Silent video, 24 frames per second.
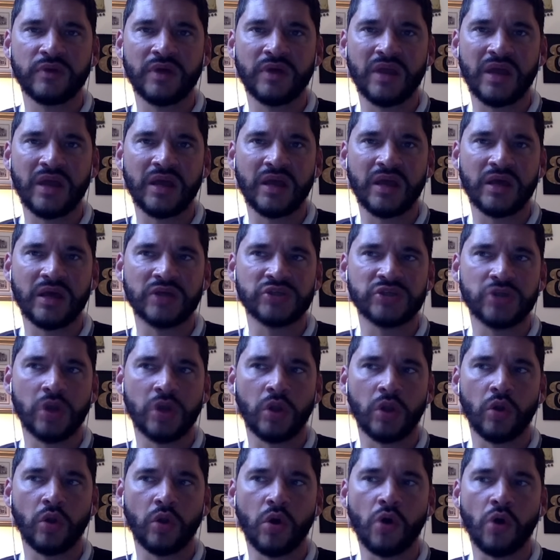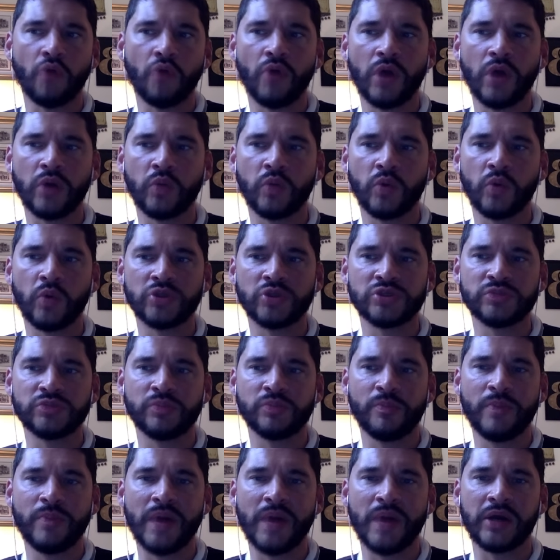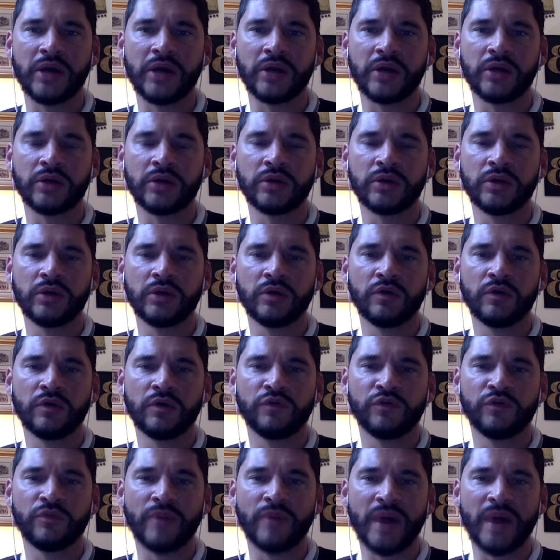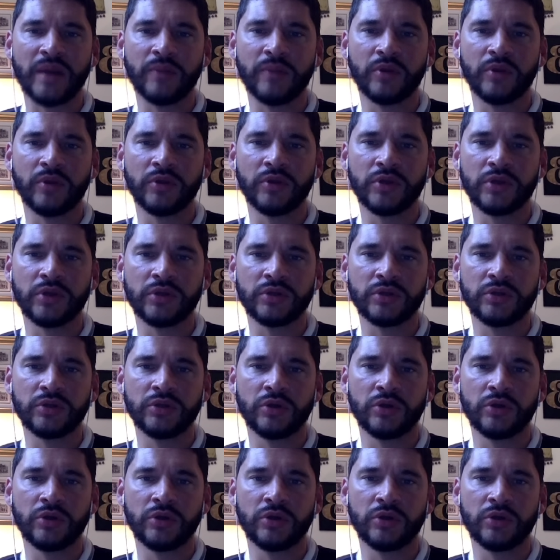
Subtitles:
and I guess in a long run, what's better for bodybuilding?